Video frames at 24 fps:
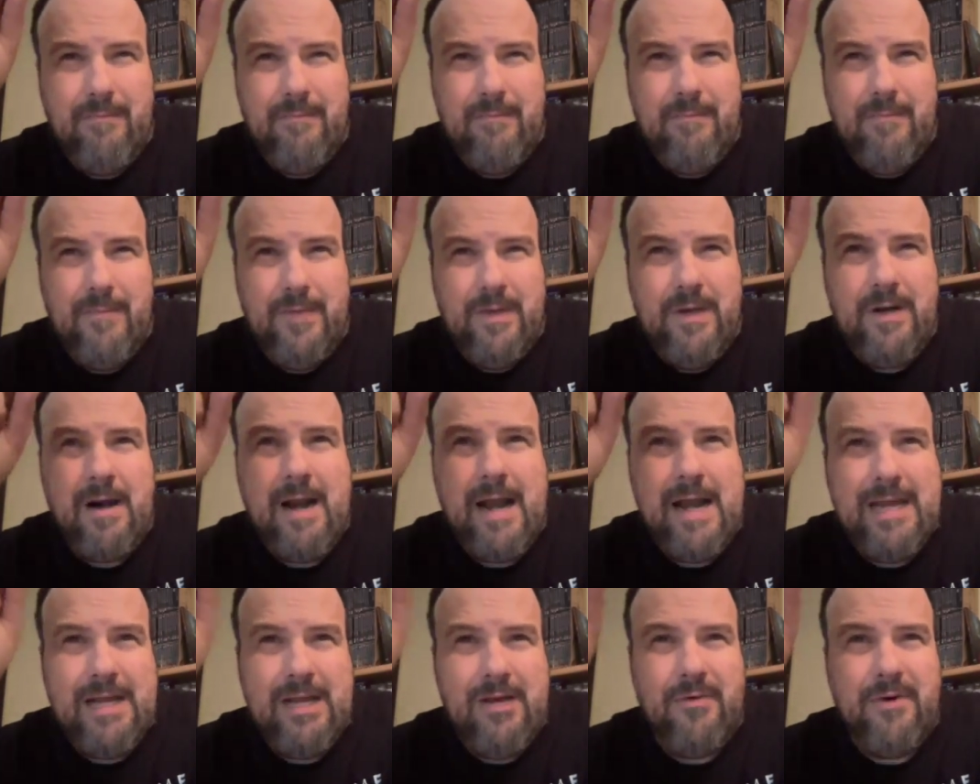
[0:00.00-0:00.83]
their
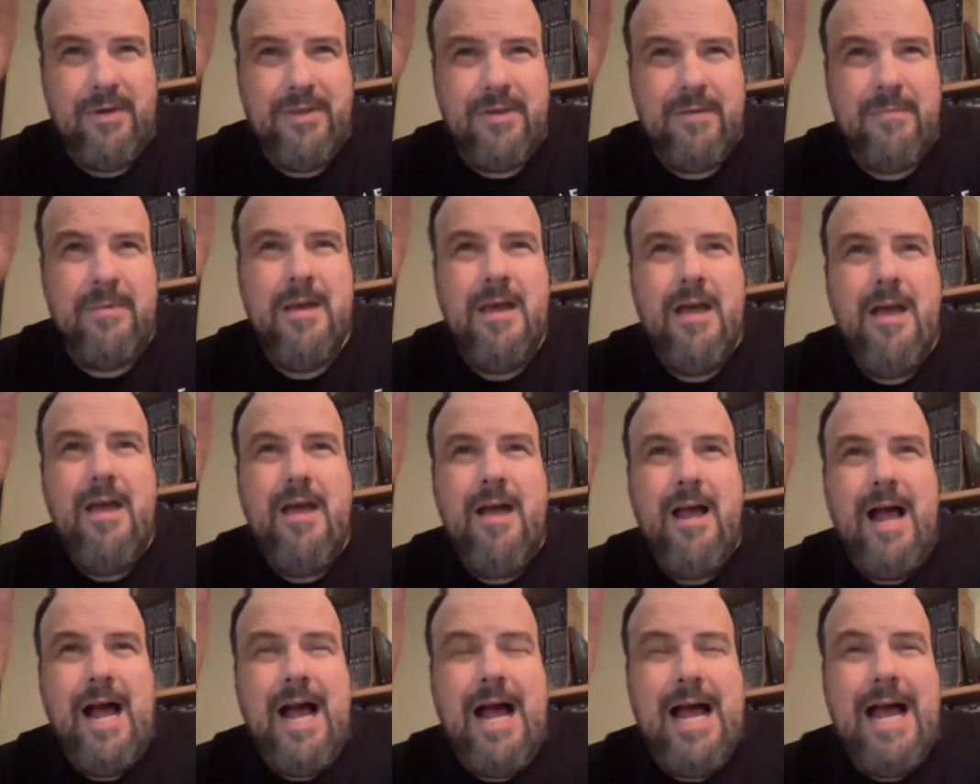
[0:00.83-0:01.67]
idea with him,
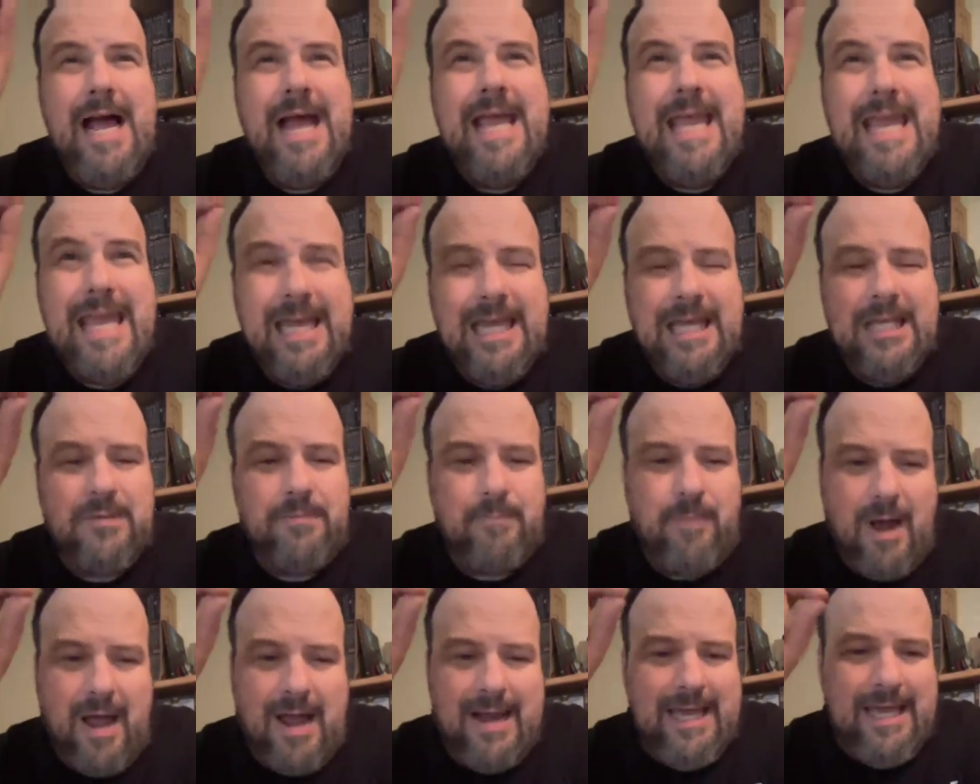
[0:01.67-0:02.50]
he gets
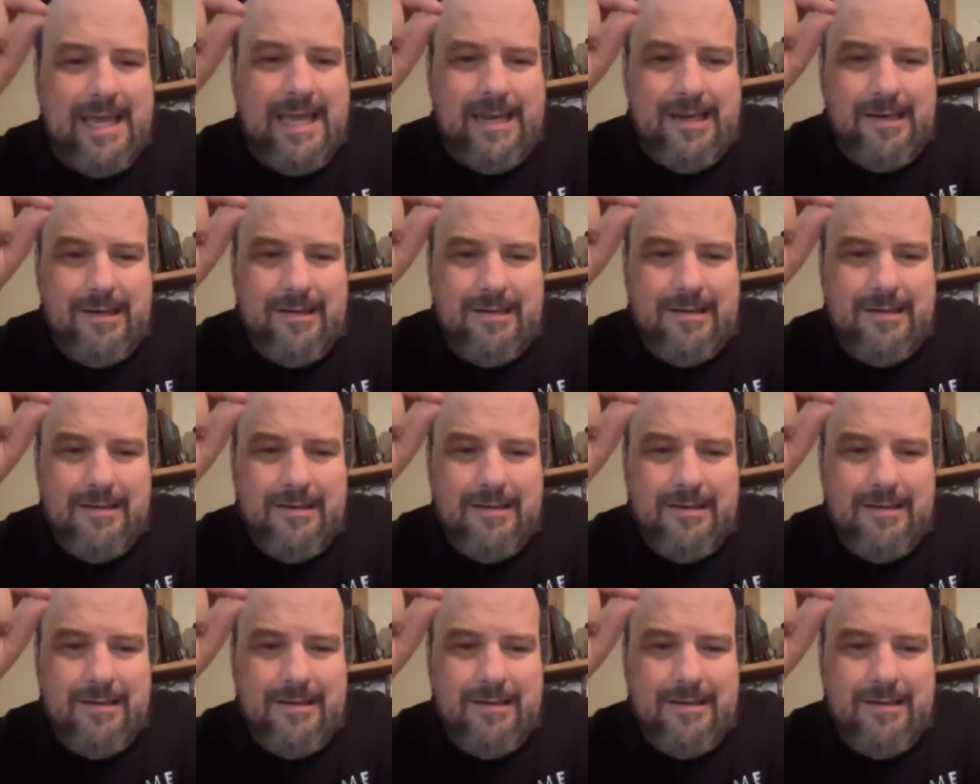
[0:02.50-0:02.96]
brought in